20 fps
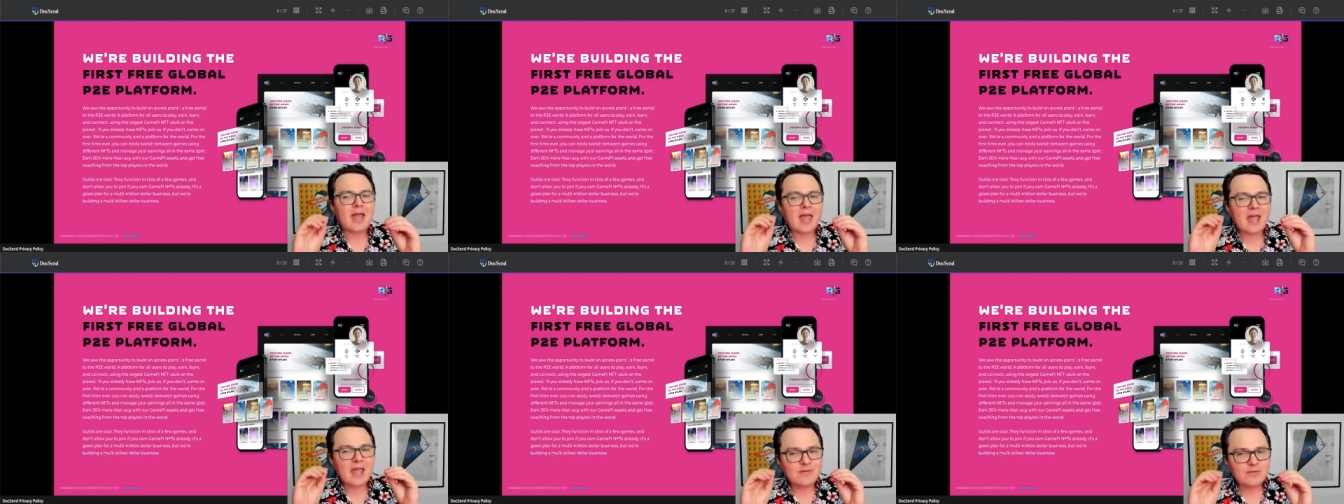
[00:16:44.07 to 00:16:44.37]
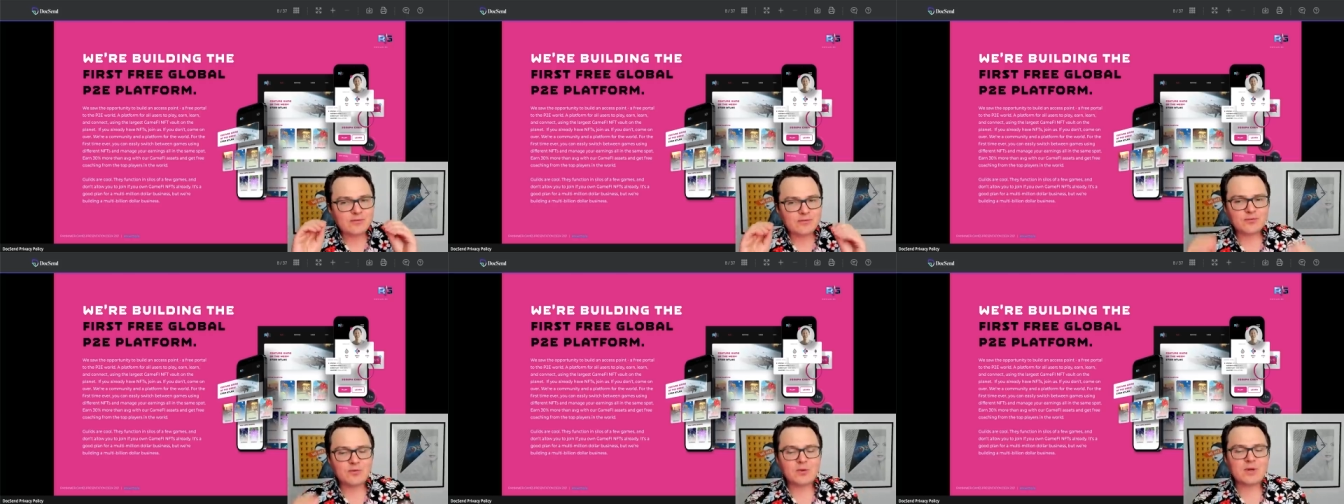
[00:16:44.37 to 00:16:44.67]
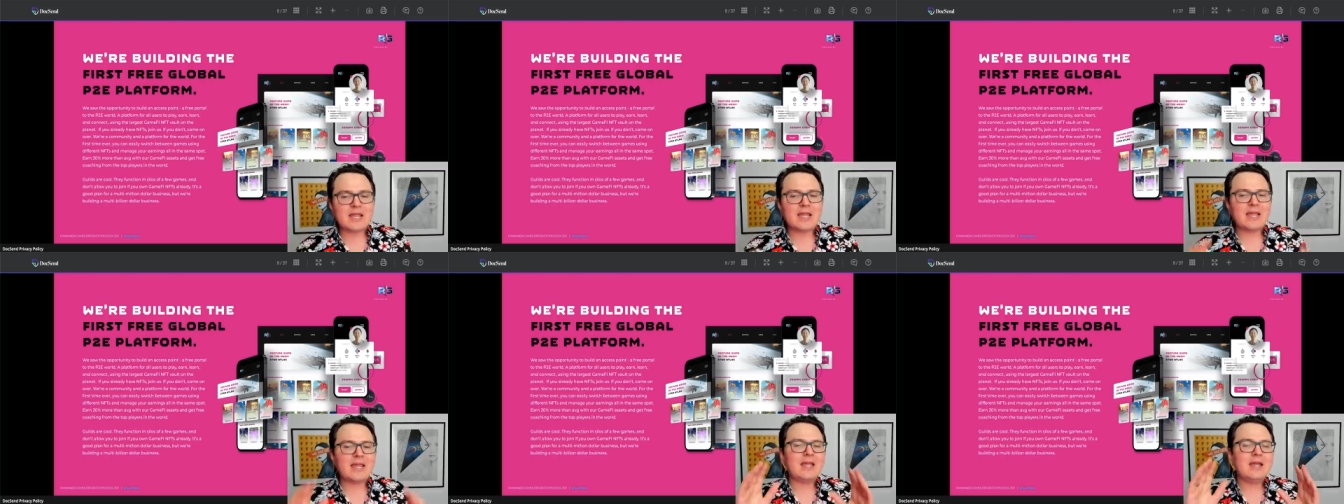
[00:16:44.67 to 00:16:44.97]
a
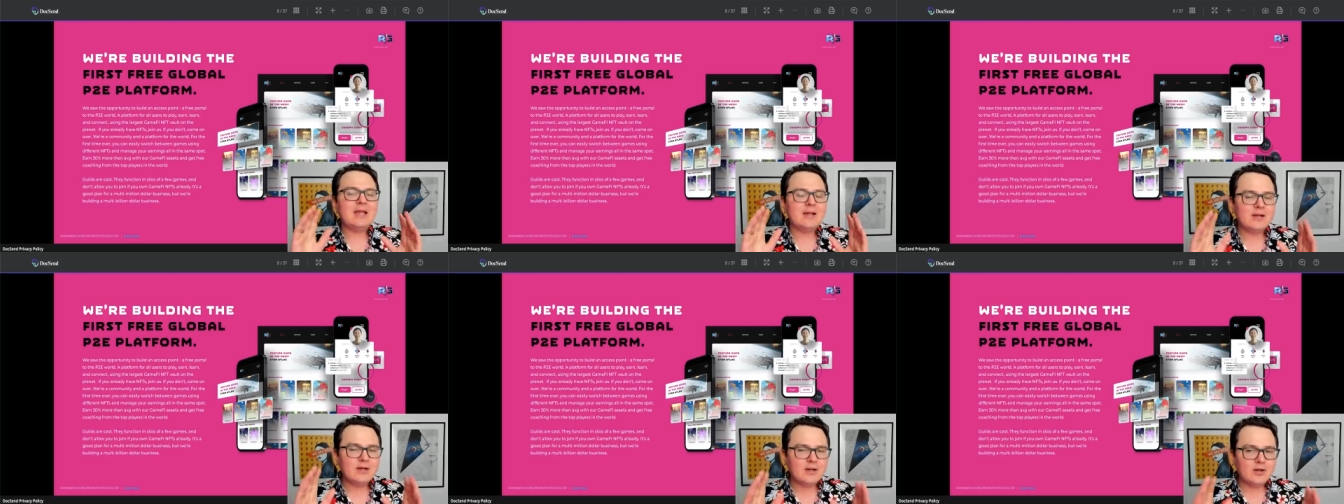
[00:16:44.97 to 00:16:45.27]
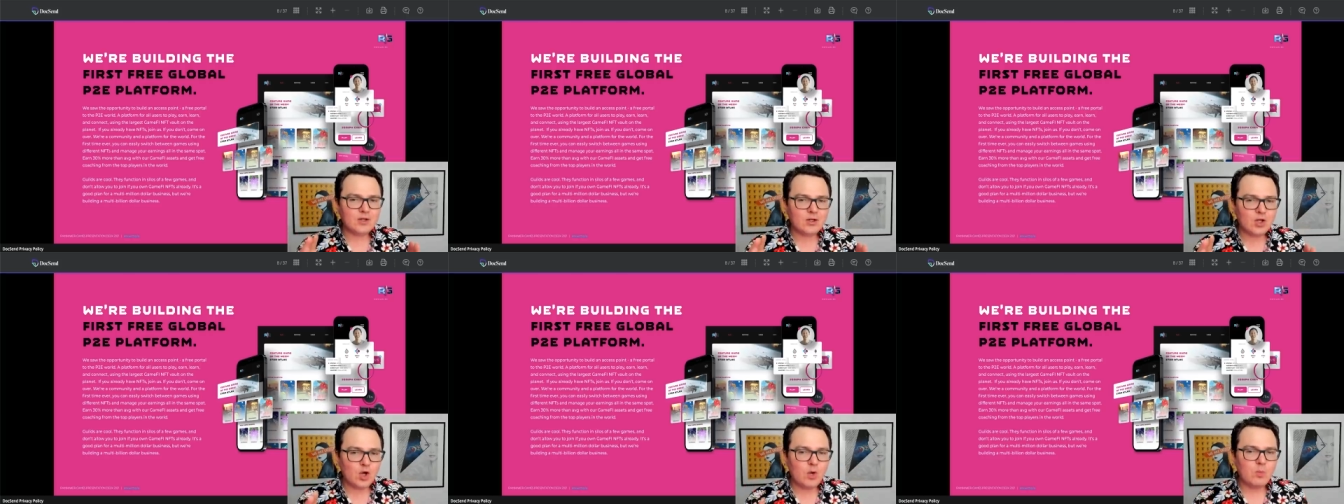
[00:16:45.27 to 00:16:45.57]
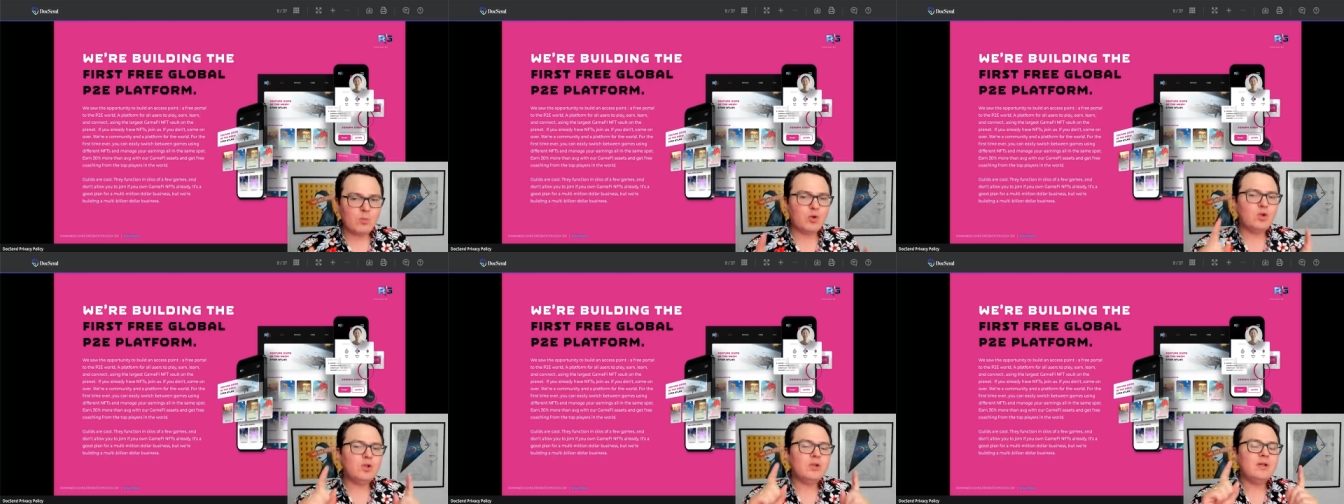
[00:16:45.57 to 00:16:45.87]
free
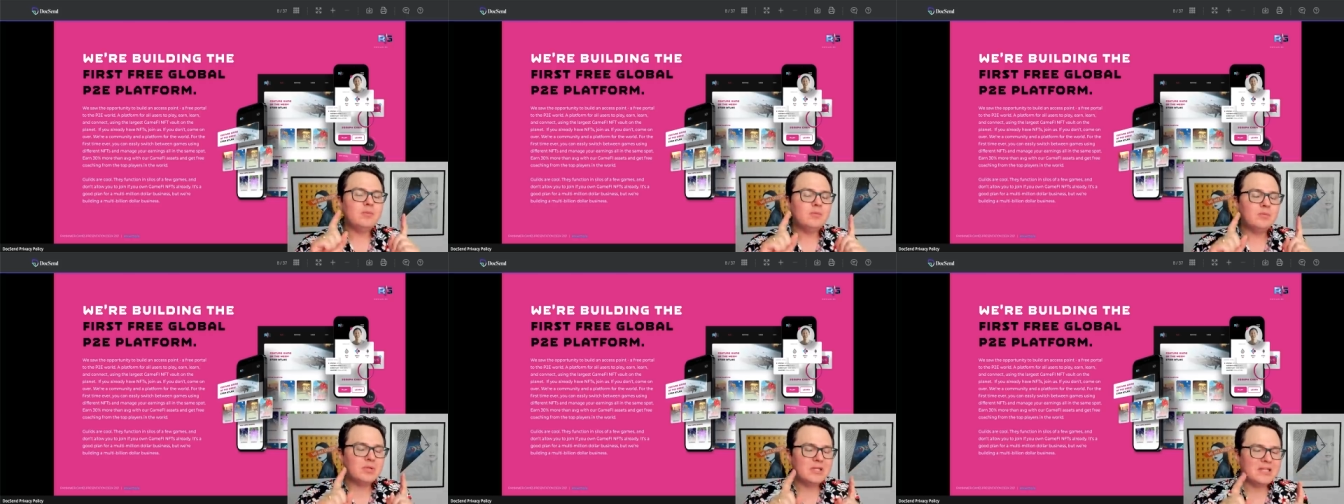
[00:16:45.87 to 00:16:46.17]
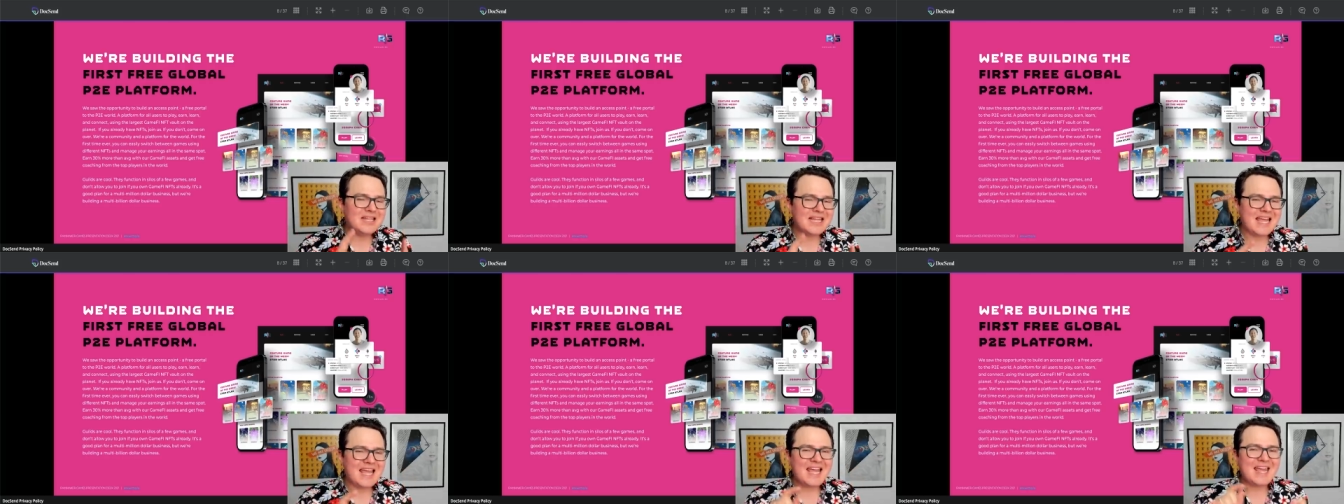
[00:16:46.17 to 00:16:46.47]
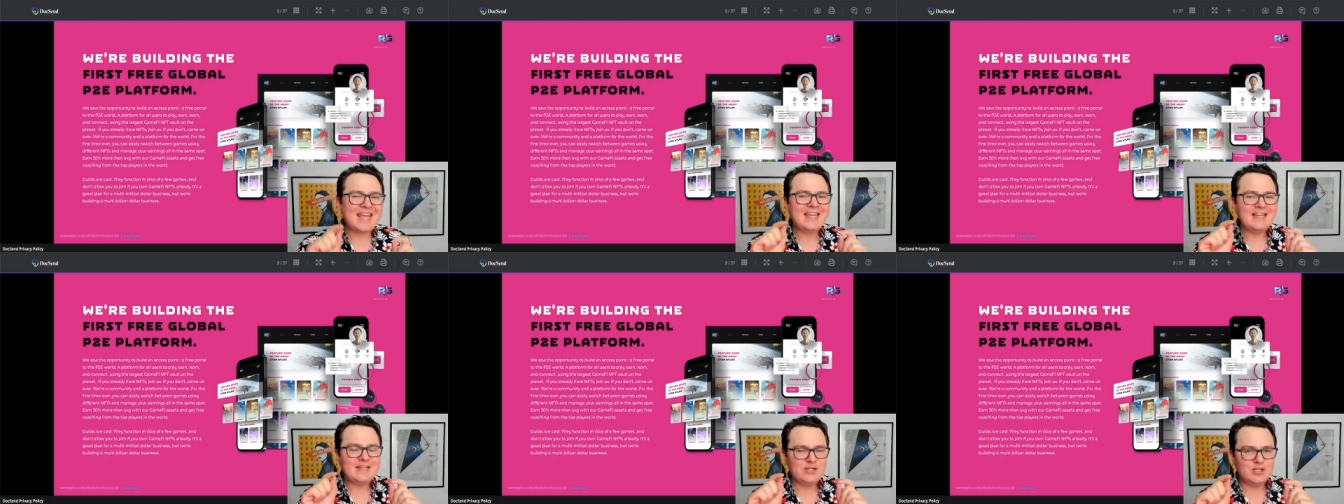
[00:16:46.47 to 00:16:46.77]
global
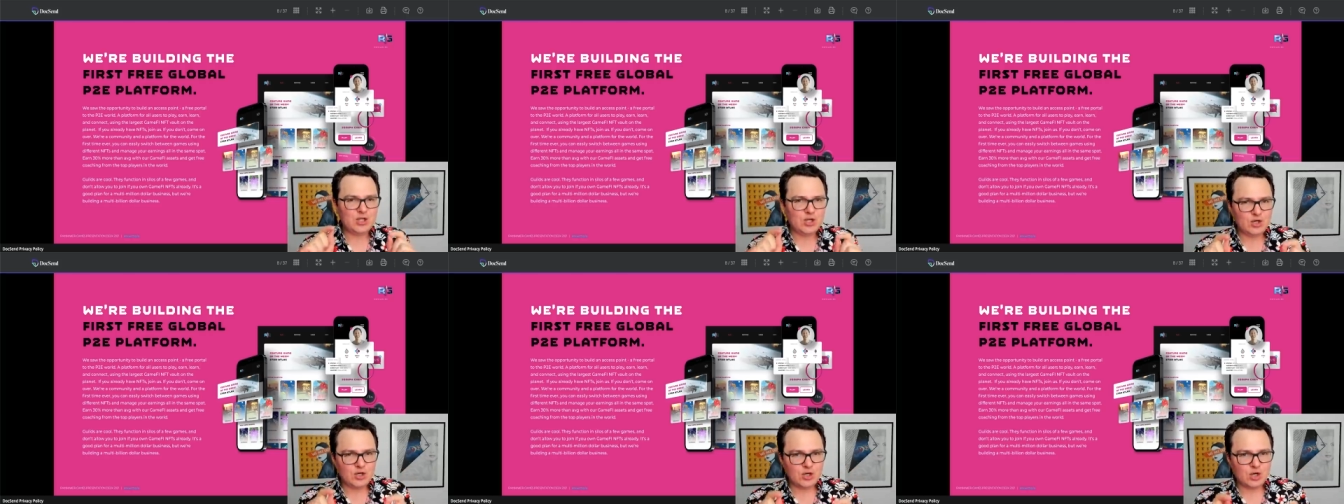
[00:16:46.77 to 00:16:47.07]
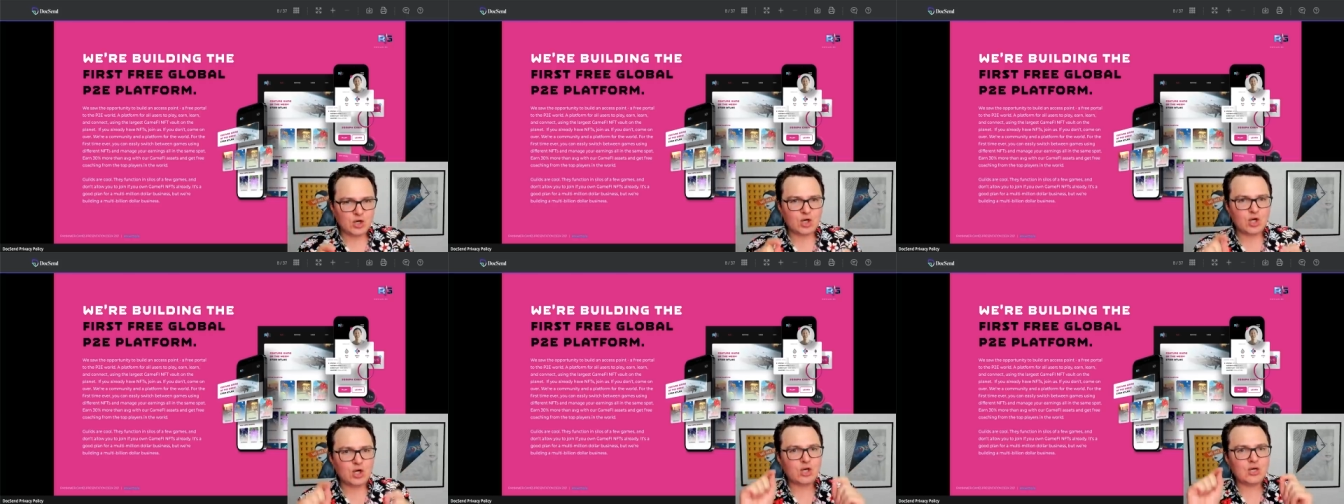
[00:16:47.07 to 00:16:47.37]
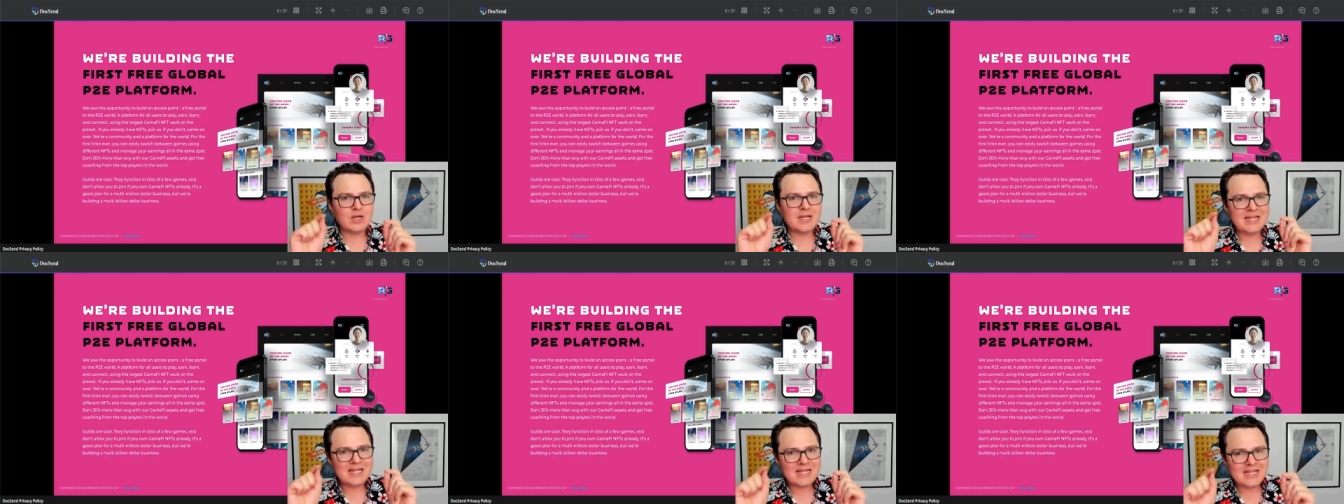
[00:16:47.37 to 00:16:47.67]
play to
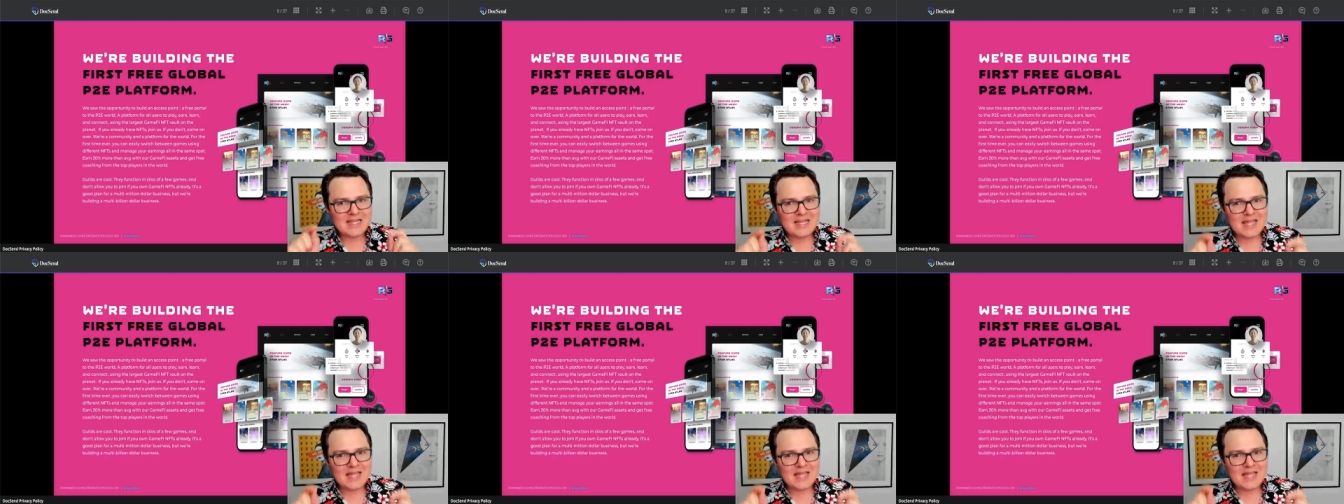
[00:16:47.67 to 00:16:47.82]
earn